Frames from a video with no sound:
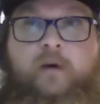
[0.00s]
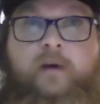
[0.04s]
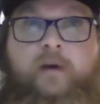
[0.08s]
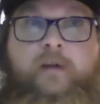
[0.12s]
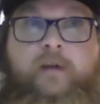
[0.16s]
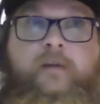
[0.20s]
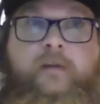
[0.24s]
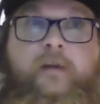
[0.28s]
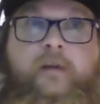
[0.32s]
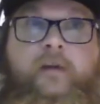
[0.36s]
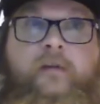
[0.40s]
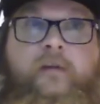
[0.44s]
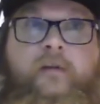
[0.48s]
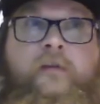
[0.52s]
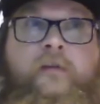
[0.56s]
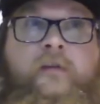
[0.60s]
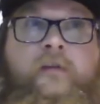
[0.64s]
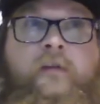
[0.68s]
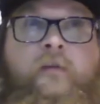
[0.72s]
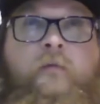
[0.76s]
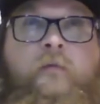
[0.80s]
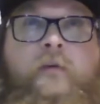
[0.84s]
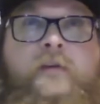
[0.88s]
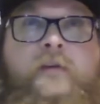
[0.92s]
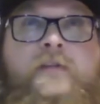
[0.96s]
I
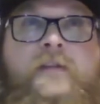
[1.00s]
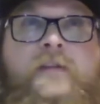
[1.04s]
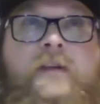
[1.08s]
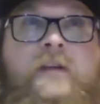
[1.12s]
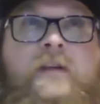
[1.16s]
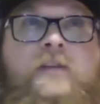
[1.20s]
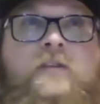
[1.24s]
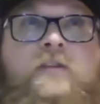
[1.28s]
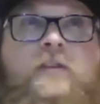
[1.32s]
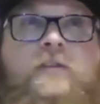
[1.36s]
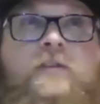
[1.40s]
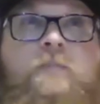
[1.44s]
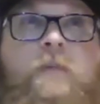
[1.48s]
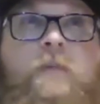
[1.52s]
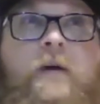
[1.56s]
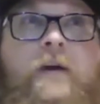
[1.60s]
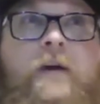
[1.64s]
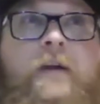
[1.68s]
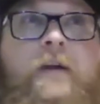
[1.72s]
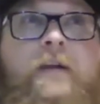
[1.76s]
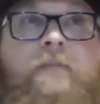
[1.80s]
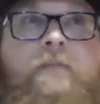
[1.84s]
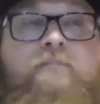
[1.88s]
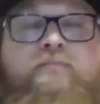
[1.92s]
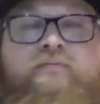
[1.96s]
want to say, just
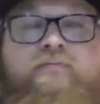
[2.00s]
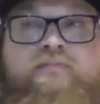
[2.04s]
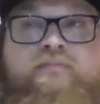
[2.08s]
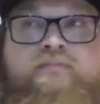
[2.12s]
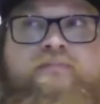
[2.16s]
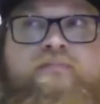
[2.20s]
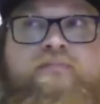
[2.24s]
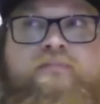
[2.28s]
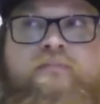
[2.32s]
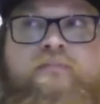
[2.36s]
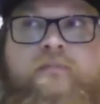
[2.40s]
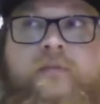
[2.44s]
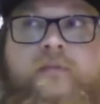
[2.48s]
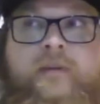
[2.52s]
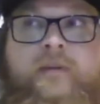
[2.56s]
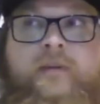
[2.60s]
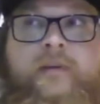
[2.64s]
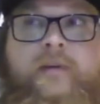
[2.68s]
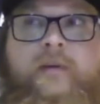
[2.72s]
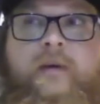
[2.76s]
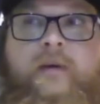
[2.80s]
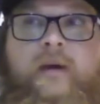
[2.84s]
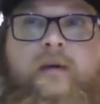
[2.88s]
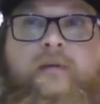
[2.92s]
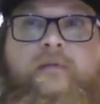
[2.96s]
by
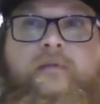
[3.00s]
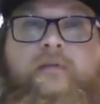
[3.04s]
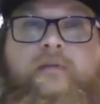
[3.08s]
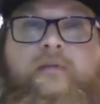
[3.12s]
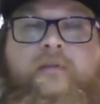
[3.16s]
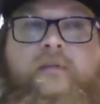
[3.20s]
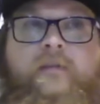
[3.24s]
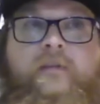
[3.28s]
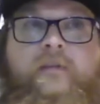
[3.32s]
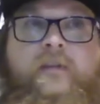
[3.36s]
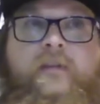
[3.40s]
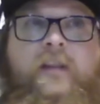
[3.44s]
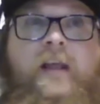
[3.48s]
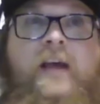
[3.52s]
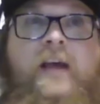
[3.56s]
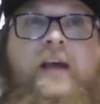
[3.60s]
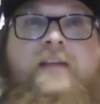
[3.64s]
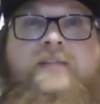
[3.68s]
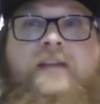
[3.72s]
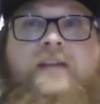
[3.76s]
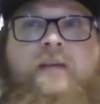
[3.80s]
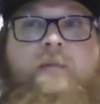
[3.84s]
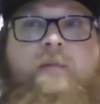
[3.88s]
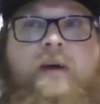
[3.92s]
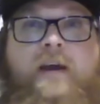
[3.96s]
the
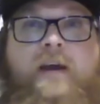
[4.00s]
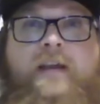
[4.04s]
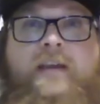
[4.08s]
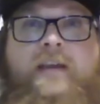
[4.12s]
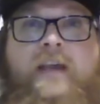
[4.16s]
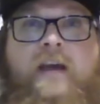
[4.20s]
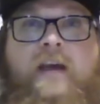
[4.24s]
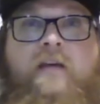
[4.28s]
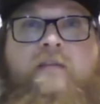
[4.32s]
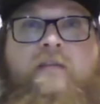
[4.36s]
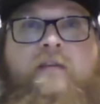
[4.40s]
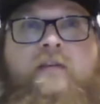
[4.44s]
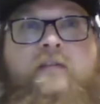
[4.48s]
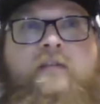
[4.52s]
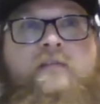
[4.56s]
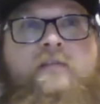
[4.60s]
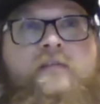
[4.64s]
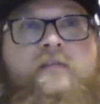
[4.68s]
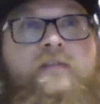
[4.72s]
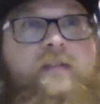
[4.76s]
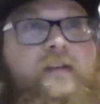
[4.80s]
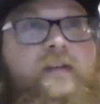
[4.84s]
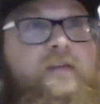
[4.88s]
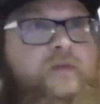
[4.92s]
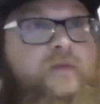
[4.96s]
last time I counted,
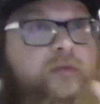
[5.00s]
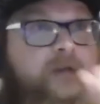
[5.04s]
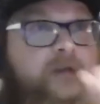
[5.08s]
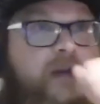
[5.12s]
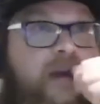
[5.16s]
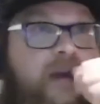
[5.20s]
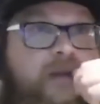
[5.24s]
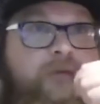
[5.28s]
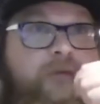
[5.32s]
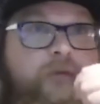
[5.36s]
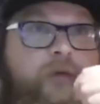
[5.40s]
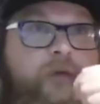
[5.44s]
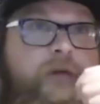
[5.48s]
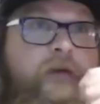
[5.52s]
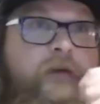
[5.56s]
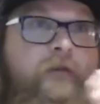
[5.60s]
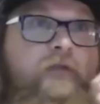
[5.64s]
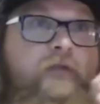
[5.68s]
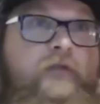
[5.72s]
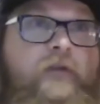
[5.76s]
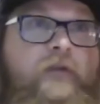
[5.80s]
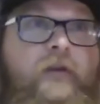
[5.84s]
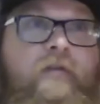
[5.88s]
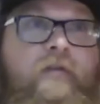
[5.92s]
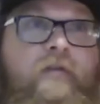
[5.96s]
and this was a handful of
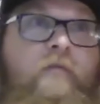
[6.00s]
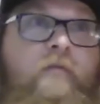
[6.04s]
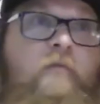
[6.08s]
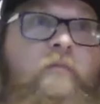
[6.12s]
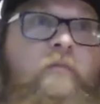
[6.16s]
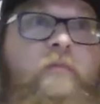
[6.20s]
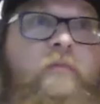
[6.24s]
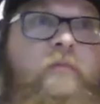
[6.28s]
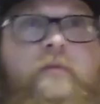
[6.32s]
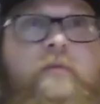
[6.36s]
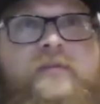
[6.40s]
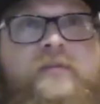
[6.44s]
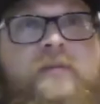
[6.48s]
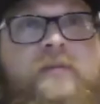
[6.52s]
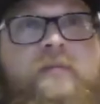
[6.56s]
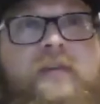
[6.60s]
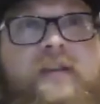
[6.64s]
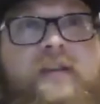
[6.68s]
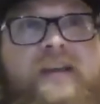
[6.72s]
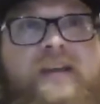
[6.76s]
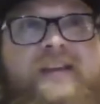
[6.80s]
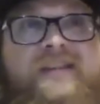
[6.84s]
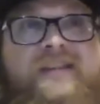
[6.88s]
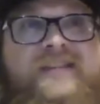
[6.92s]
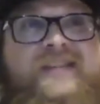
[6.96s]
years ago, it was
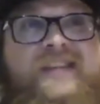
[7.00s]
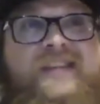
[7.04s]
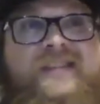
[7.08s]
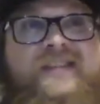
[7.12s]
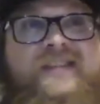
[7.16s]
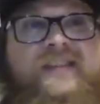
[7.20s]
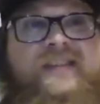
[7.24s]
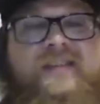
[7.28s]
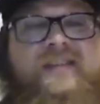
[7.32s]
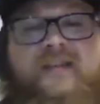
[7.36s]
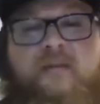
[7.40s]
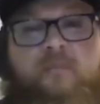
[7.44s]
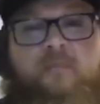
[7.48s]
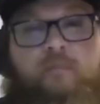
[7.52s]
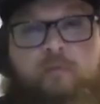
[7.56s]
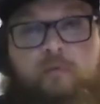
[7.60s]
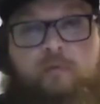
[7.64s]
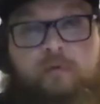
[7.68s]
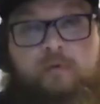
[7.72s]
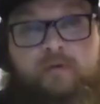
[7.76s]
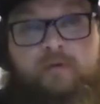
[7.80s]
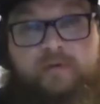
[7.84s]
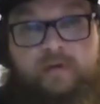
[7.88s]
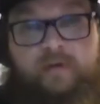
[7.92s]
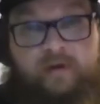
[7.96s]
something like 60 some
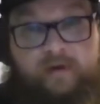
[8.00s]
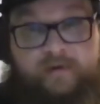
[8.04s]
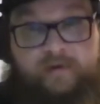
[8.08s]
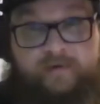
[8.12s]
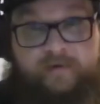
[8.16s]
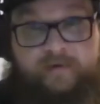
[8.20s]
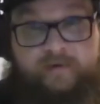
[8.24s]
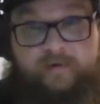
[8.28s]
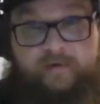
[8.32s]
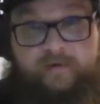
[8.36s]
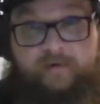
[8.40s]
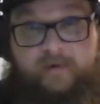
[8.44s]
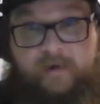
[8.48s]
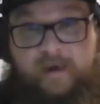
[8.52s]
breweries in Austin,